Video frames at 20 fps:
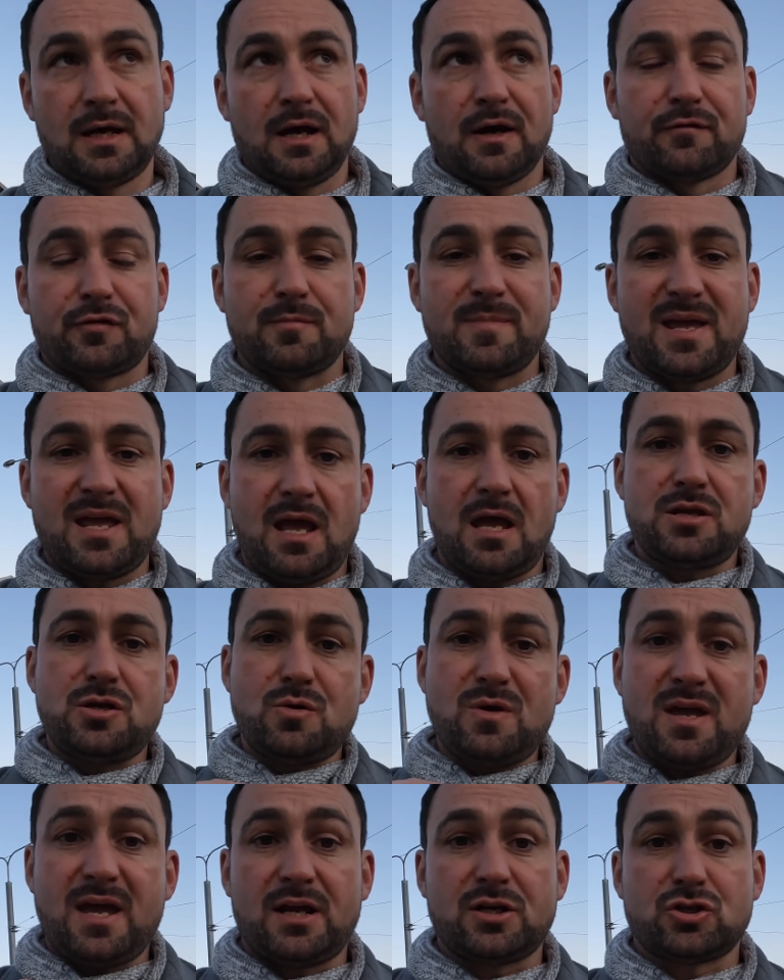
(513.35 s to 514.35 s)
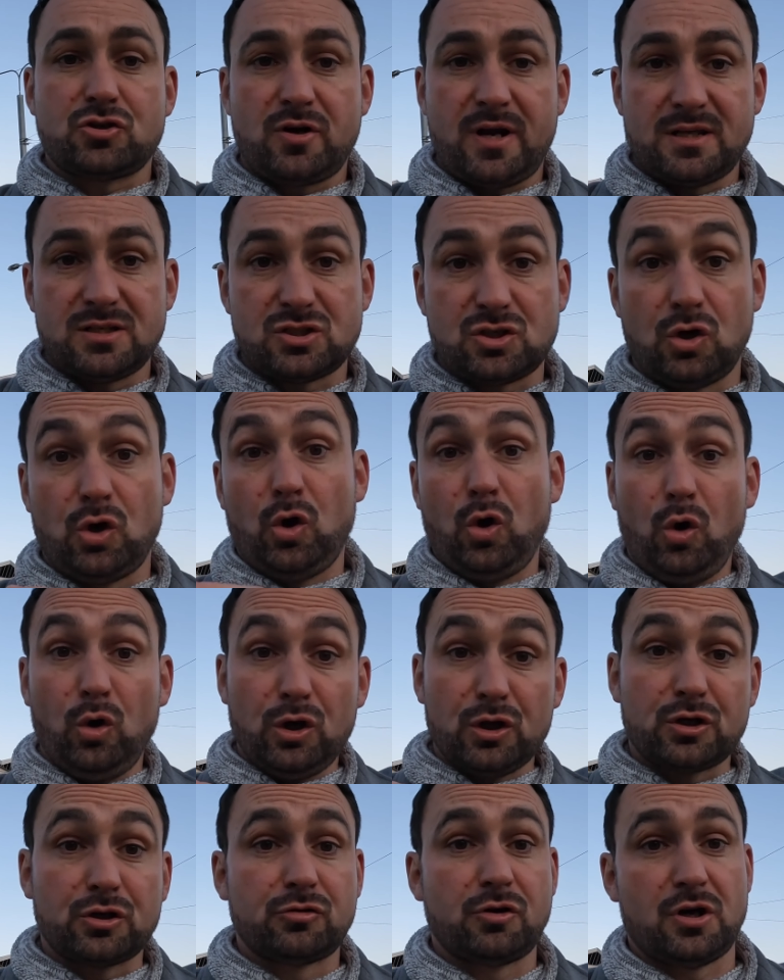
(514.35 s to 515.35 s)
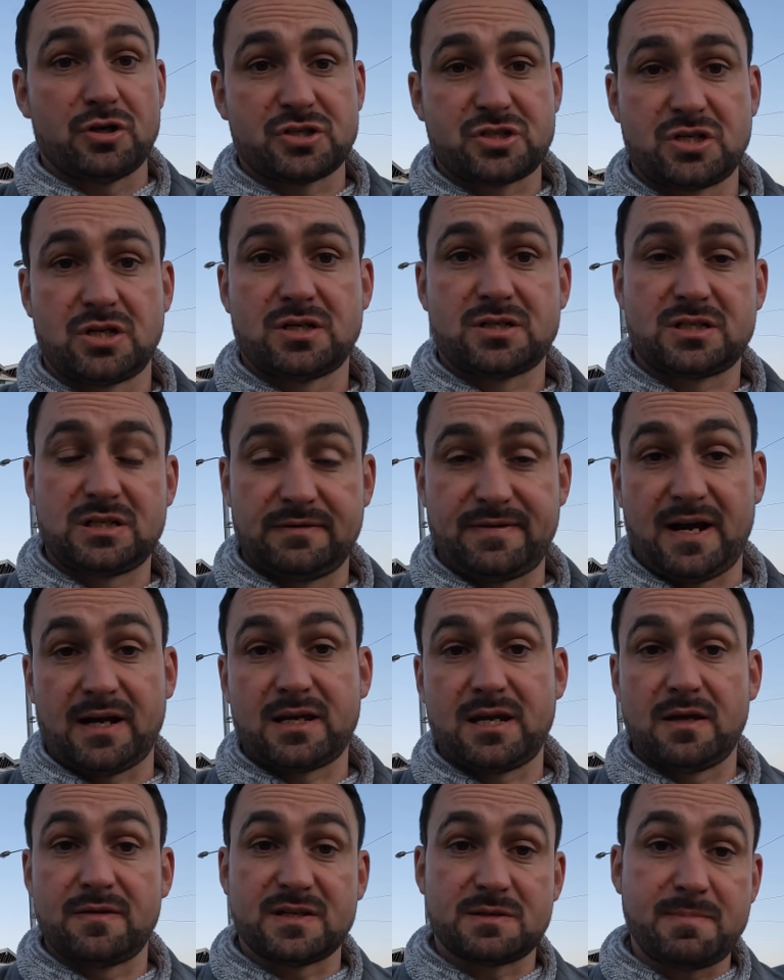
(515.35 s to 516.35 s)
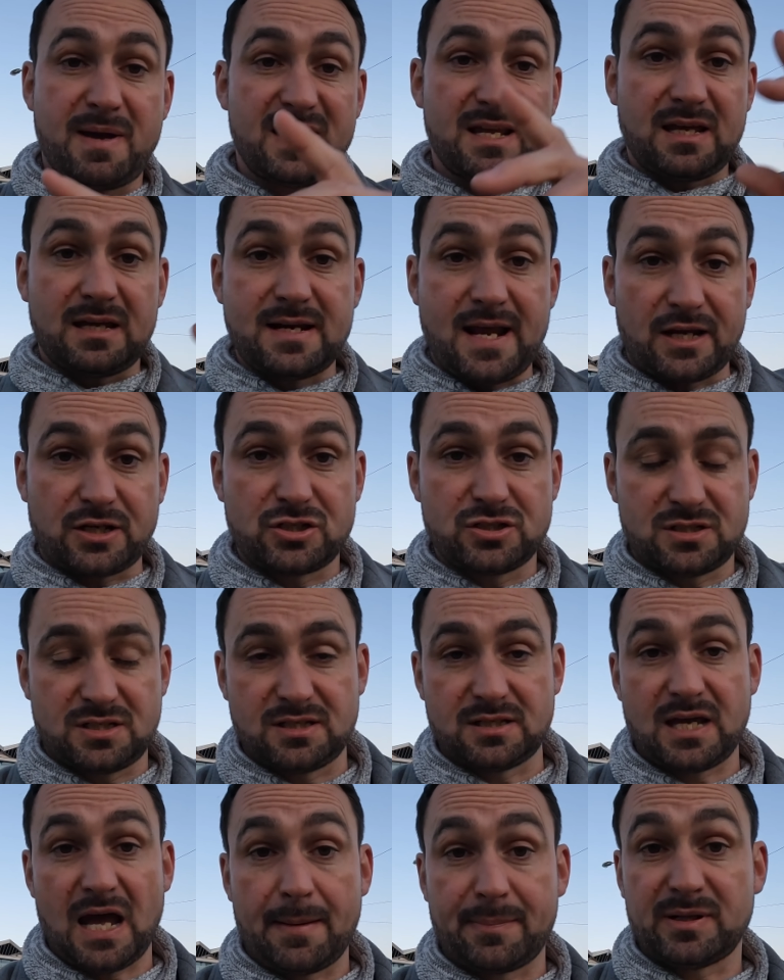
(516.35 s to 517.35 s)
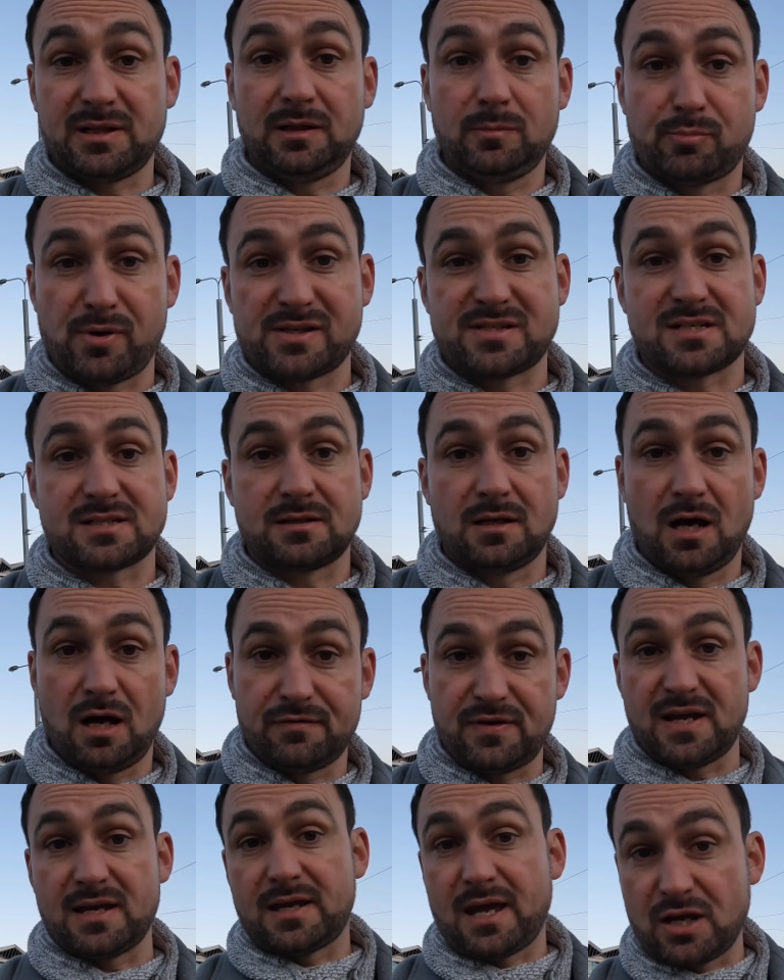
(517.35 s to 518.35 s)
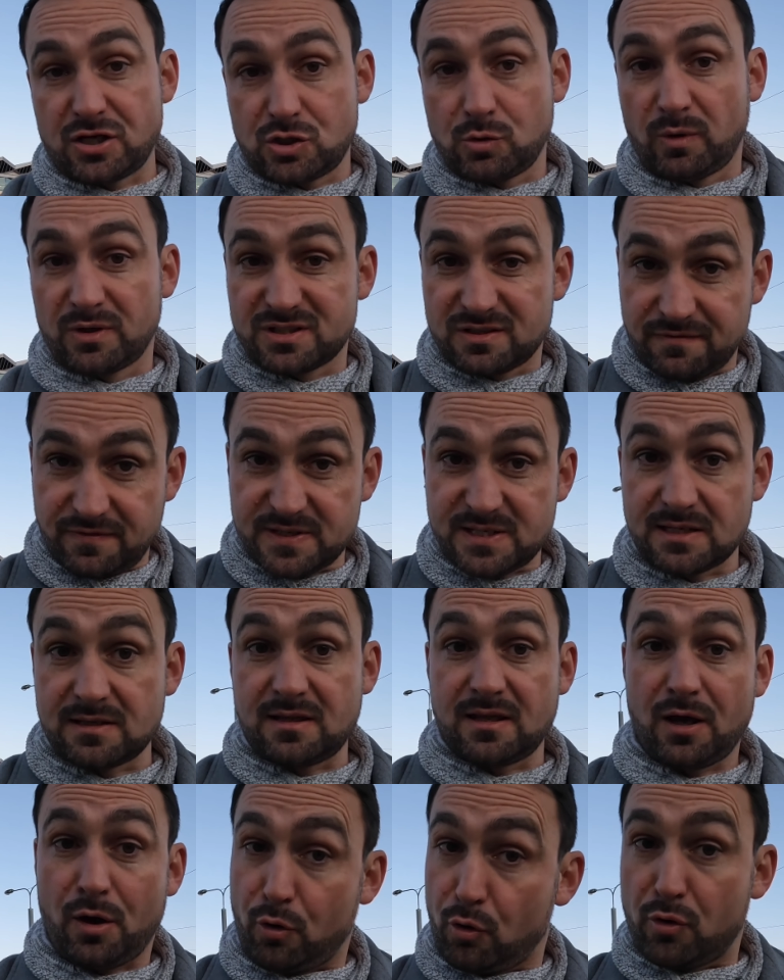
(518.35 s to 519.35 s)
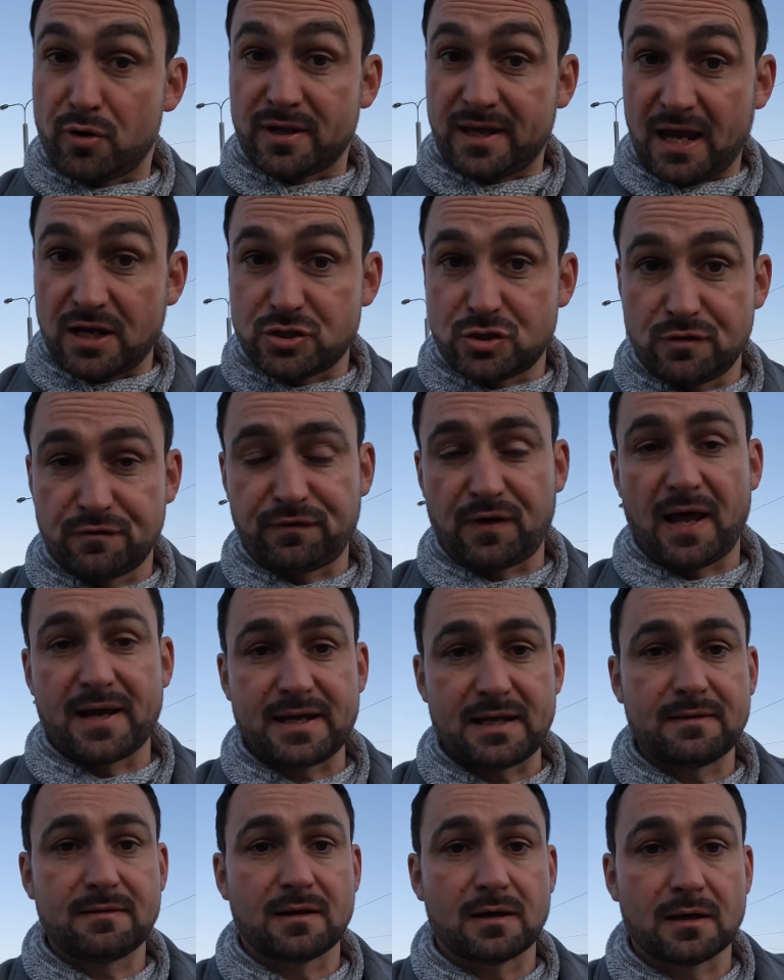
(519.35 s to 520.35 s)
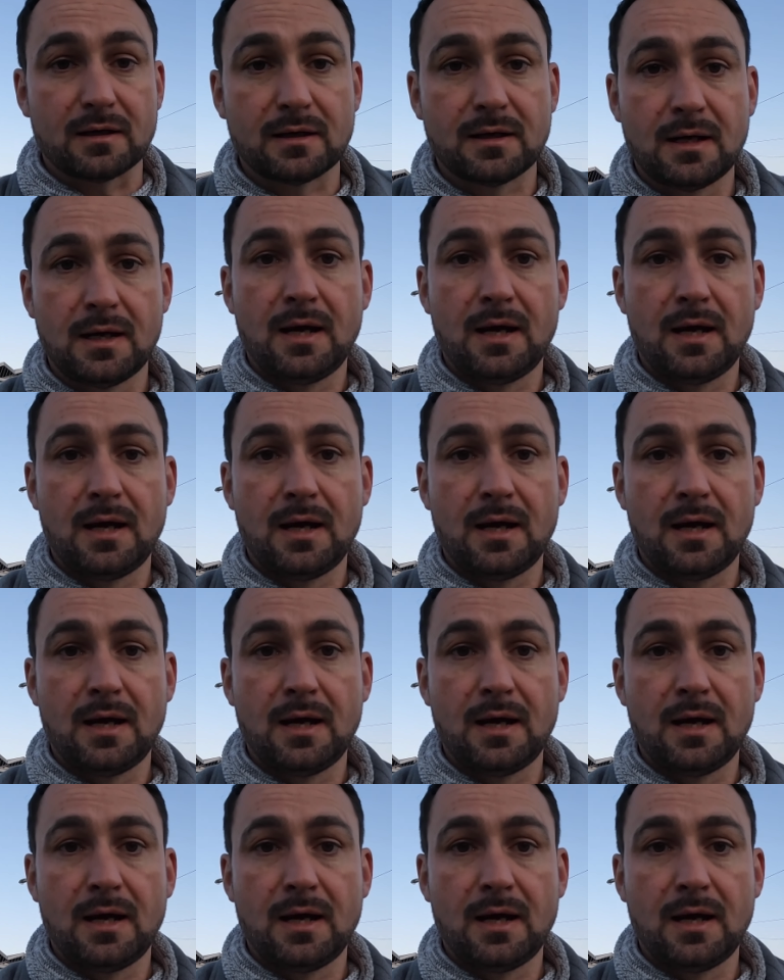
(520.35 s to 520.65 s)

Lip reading: From here you can get trains to all across Slovakia. There's many connections to the capital, Bratislava, in case you want to visit there or in case you fly in there.